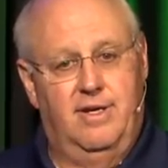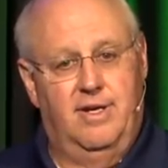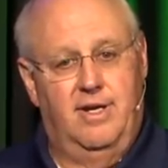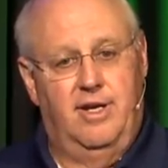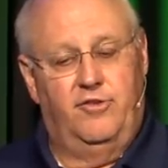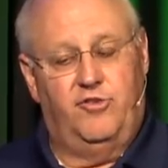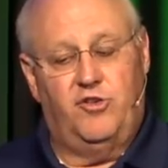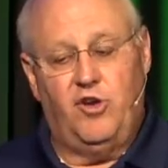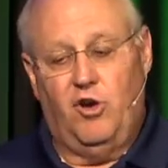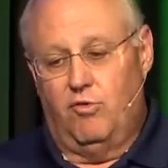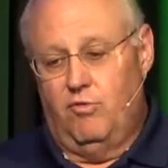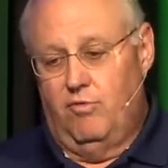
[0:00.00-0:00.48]

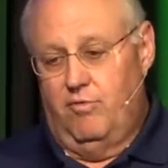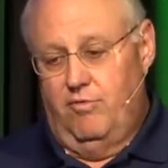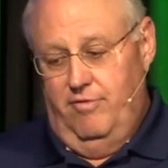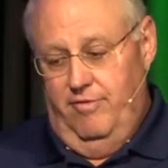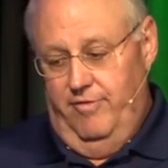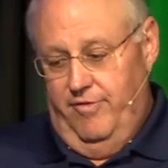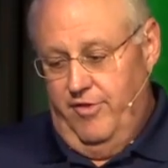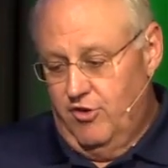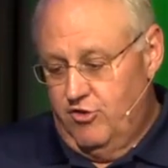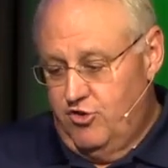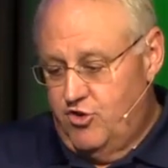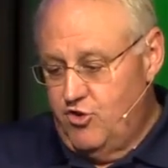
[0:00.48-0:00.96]
So
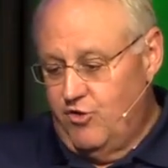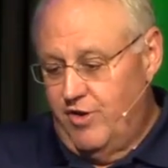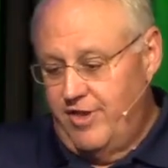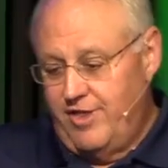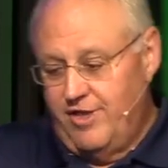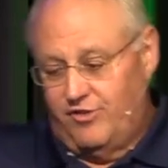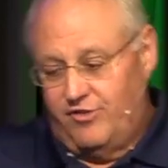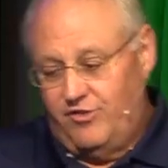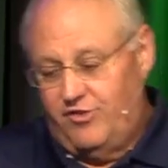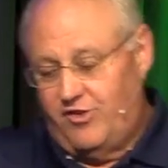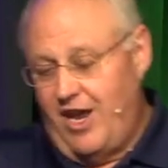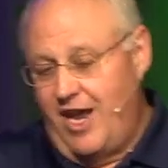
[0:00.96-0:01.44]
they're doing
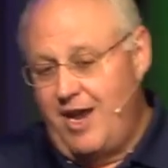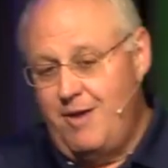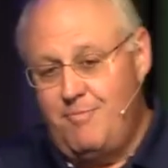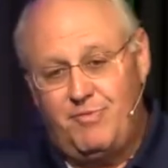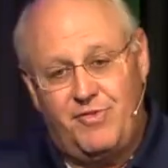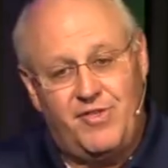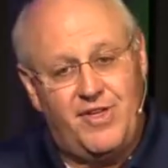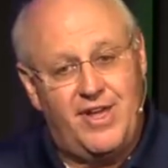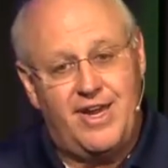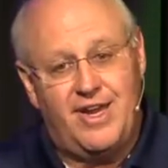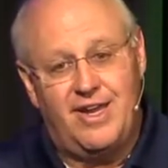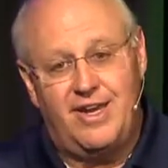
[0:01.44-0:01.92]
the same
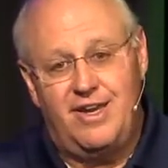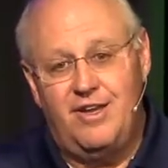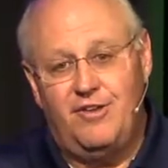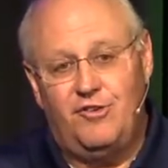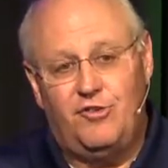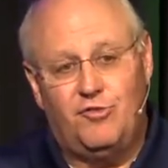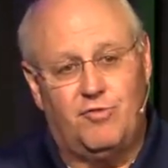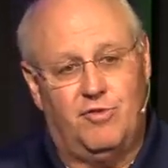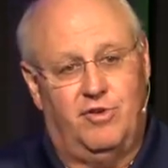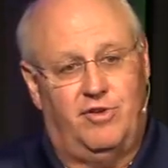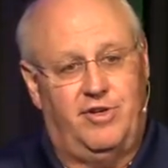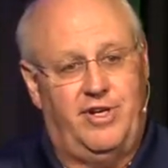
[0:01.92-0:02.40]
thing in
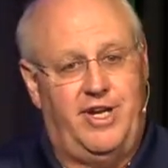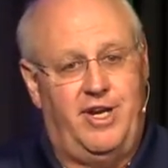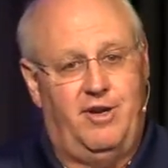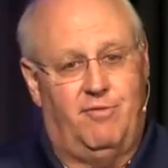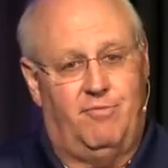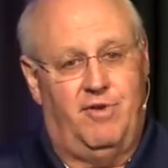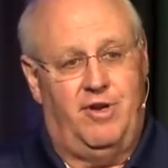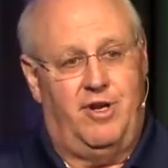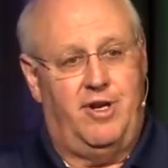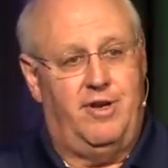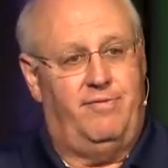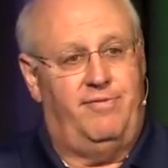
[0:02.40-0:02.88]
Israel to get
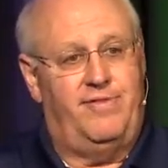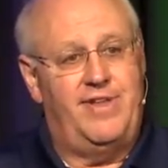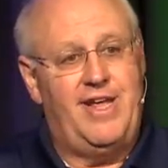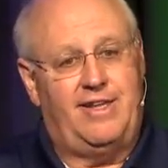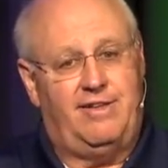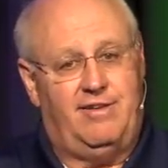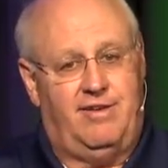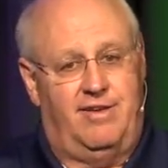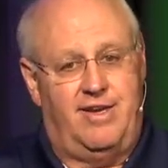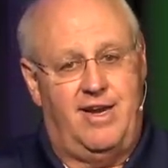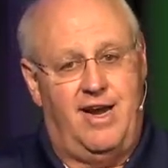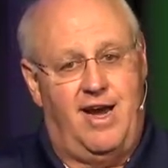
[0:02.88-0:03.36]
rid of
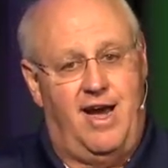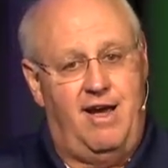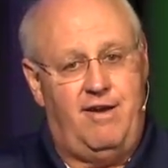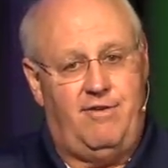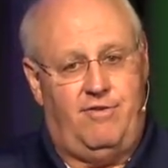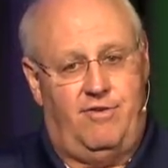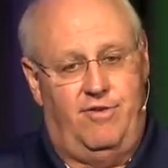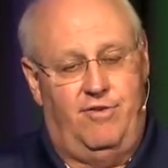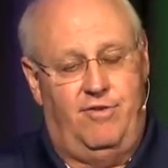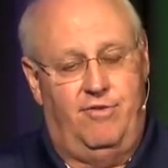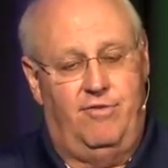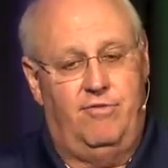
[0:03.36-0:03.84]

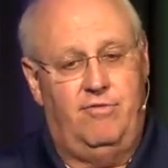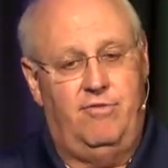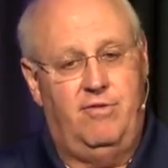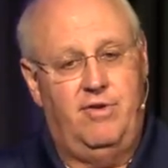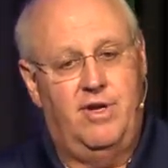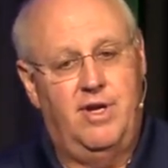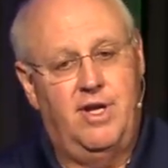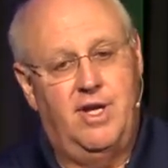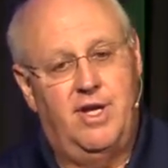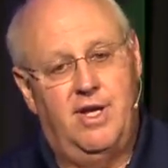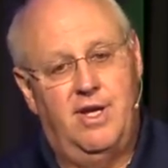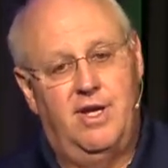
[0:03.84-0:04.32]
Netanyahu
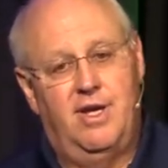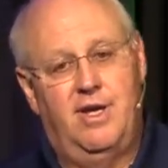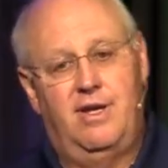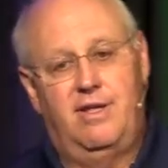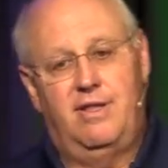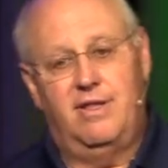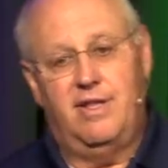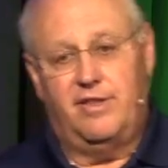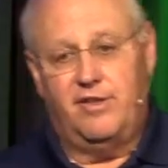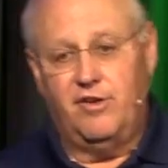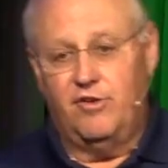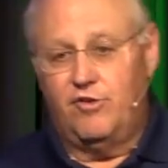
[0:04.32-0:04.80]

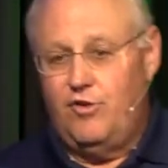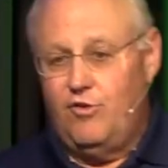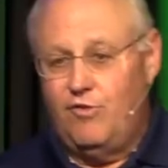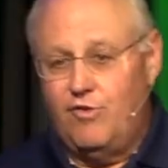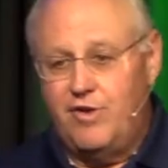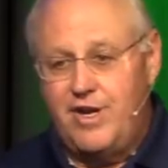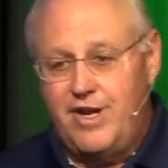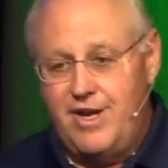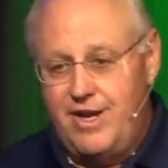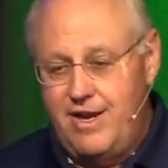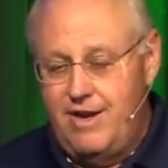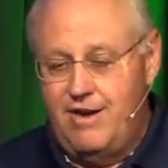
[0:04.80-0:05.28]
that they're
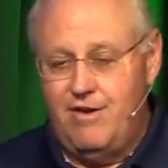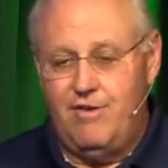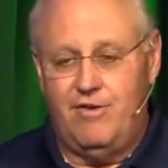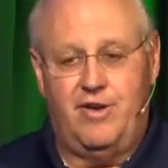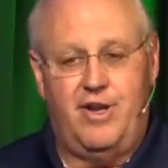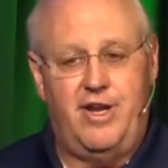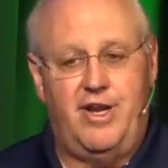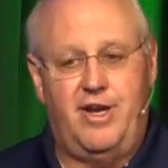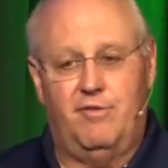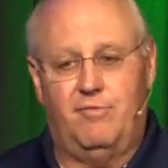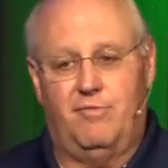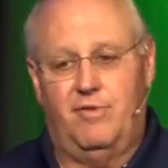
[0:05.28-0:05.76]
doing here
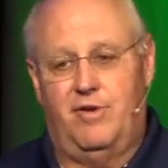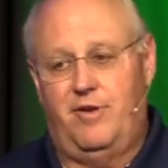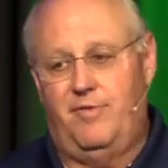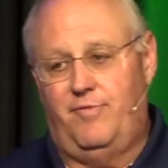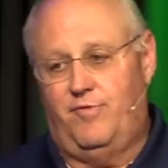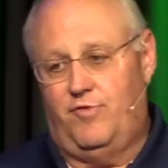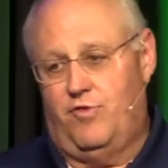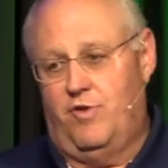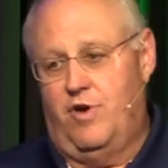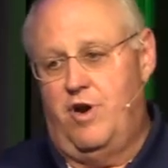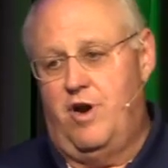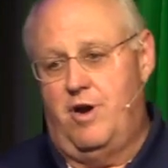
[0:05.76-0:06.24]
to get rid of
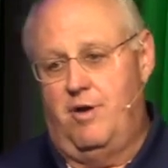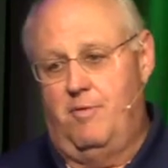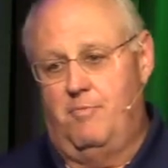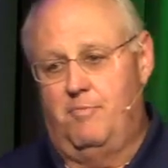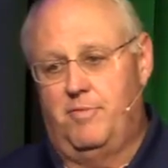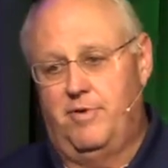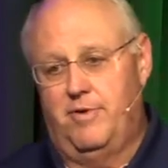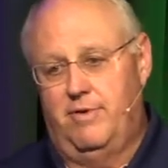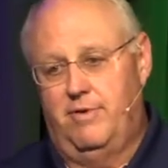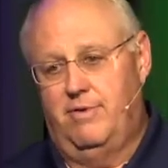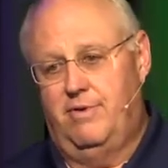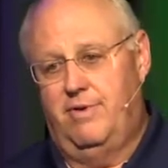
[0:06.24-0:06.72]
Trump.
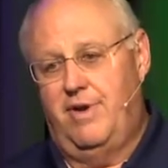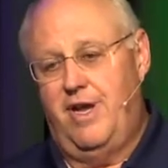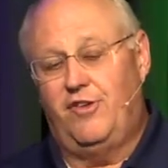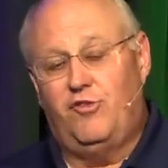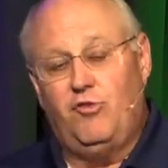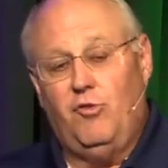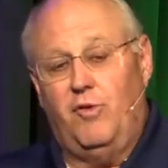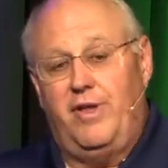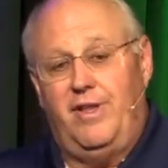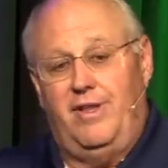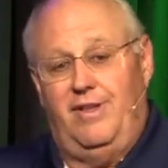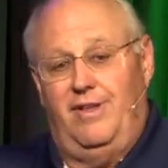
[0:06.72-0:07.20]
And
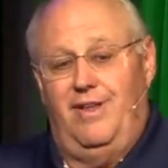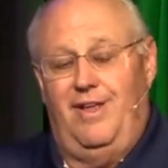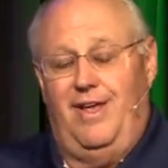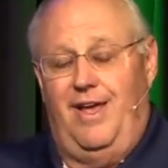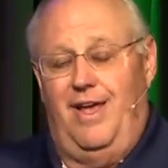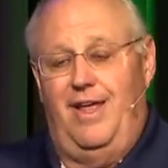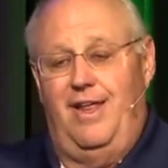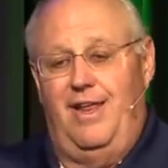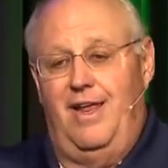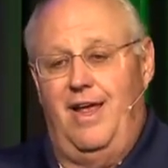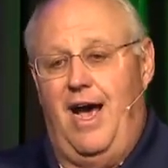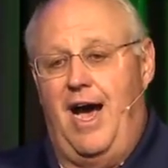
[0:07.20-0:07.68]
so it,
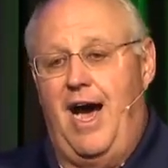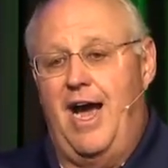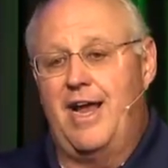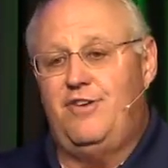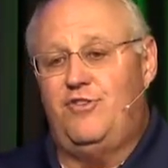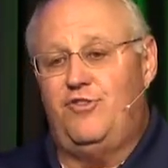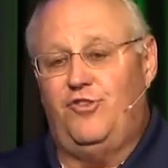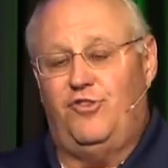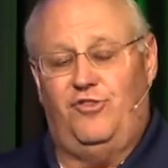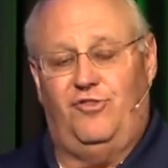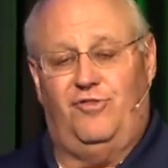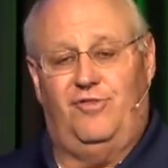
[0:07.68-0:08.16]
I
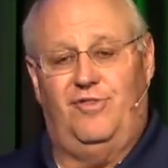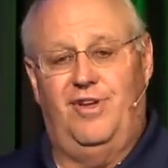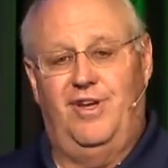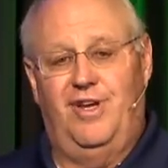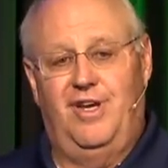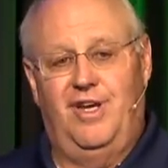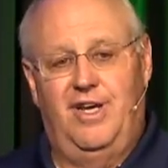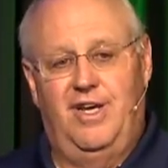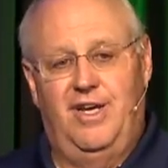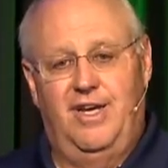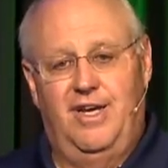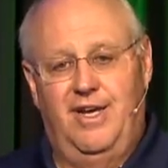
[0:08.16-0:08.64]
just,
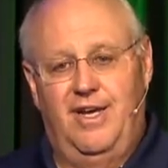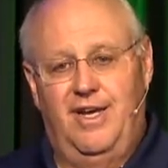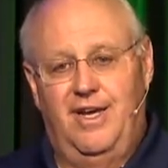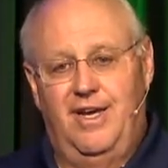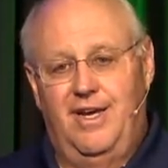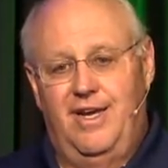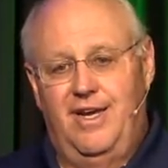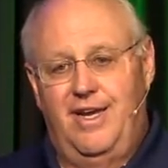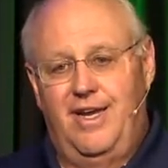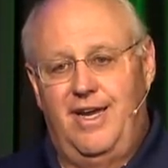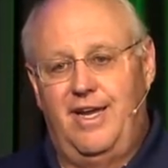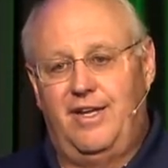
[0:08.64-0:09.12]

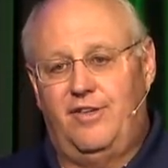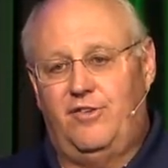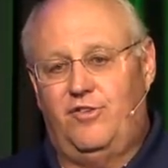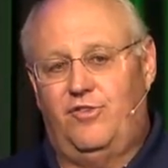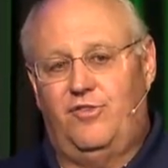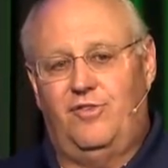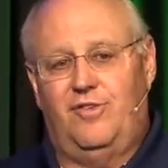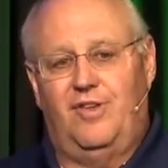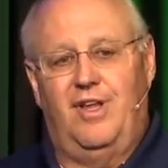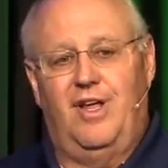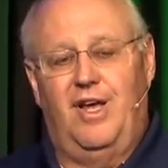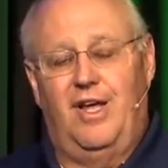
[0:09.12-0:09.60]

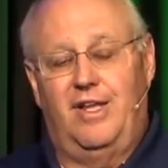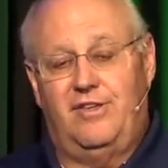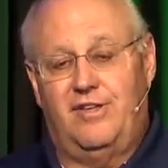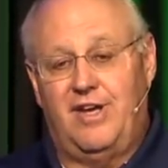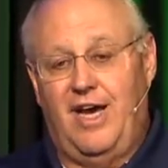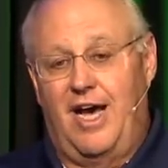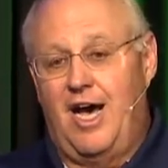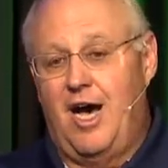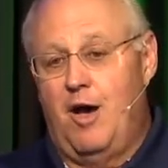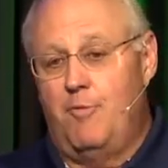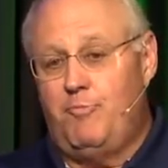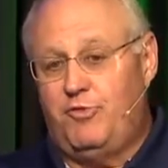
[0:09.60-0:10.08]
it's
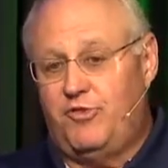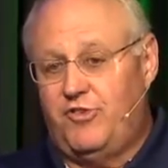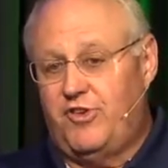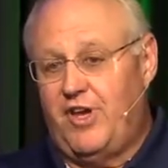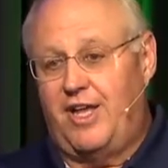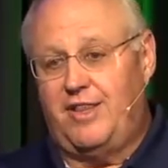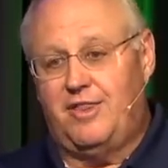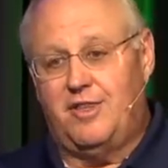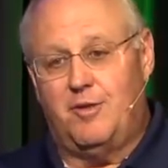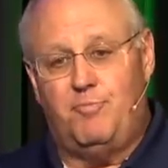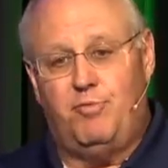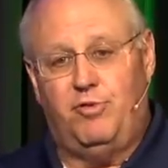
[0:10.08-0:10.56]
to
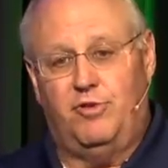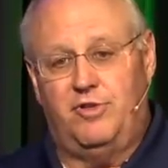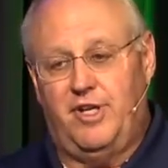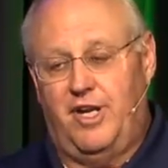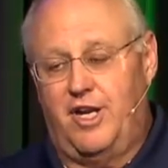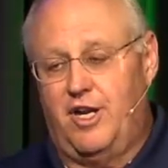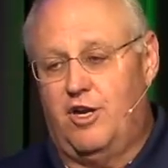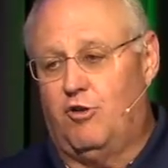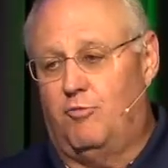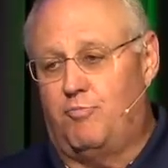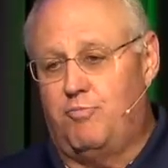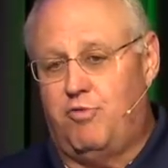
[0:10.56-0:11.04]
upset the
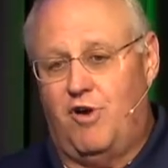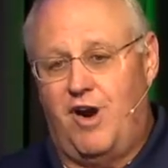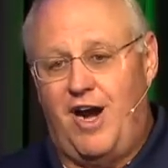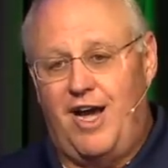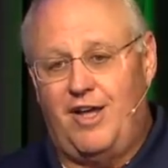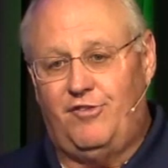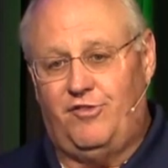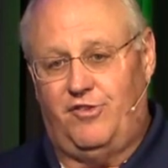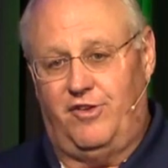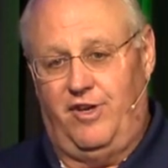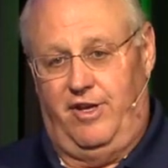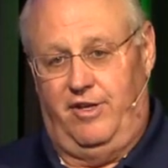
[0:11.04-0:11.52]
political
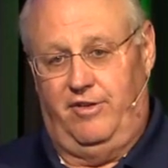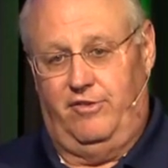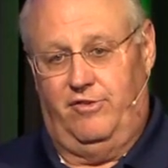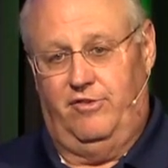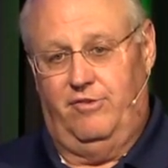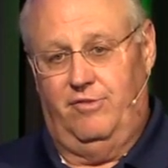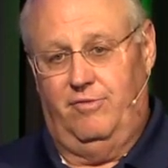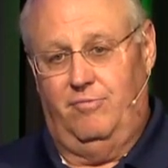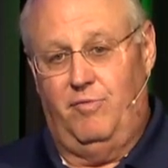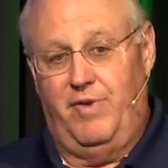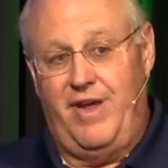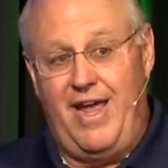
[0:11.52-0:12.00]

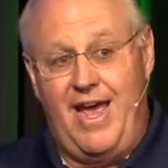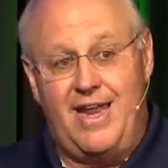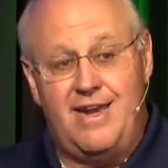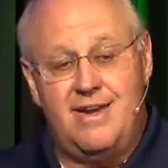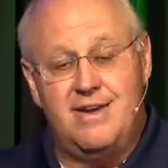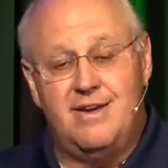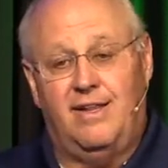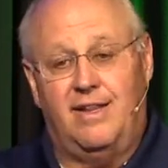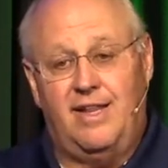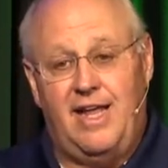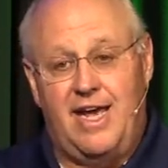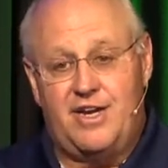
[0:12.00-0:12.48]
process. We had
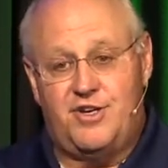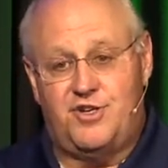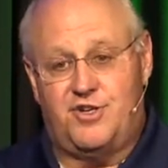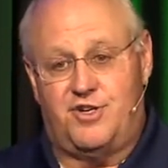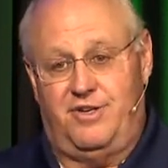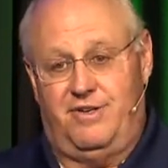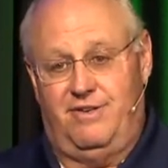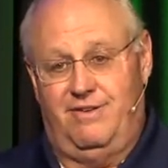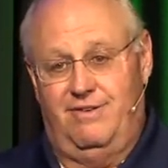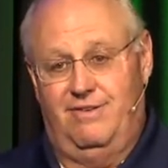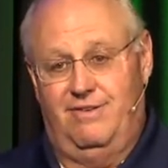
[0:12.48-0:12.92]
an election.